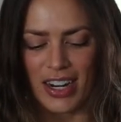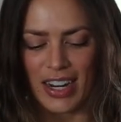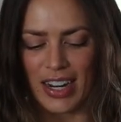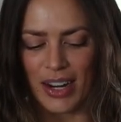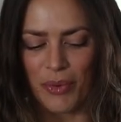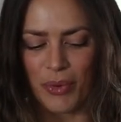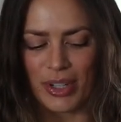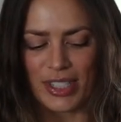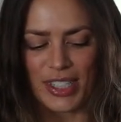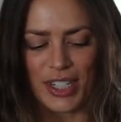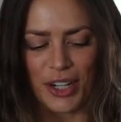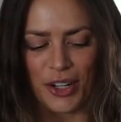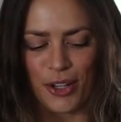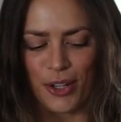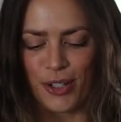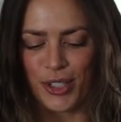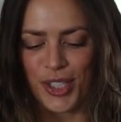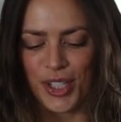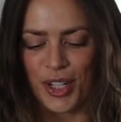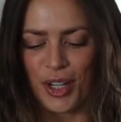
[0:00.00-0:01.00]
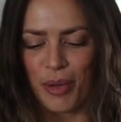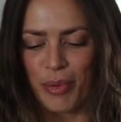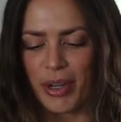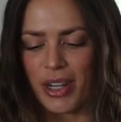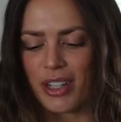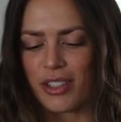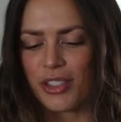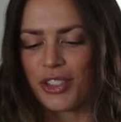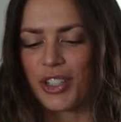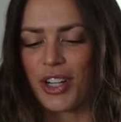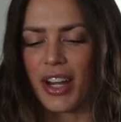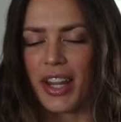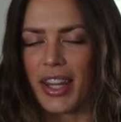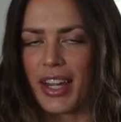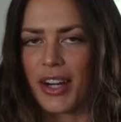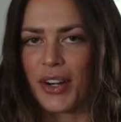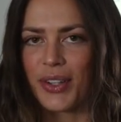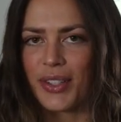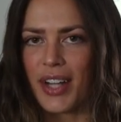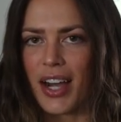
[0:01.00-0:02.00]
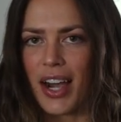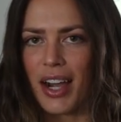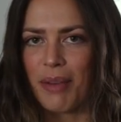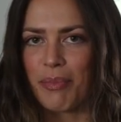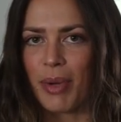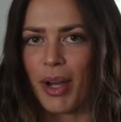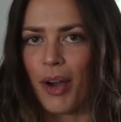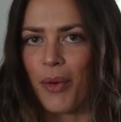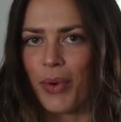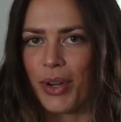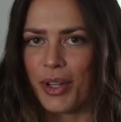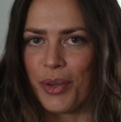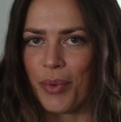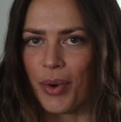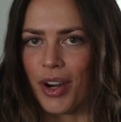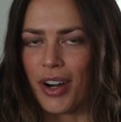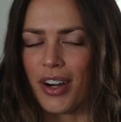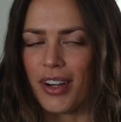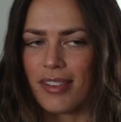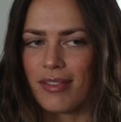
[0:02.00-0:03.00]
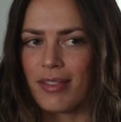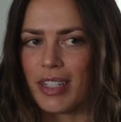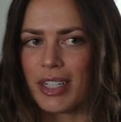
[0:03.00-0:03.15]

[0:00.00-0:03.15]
It wasn't a huge deal because you're not there a lot, but when you were,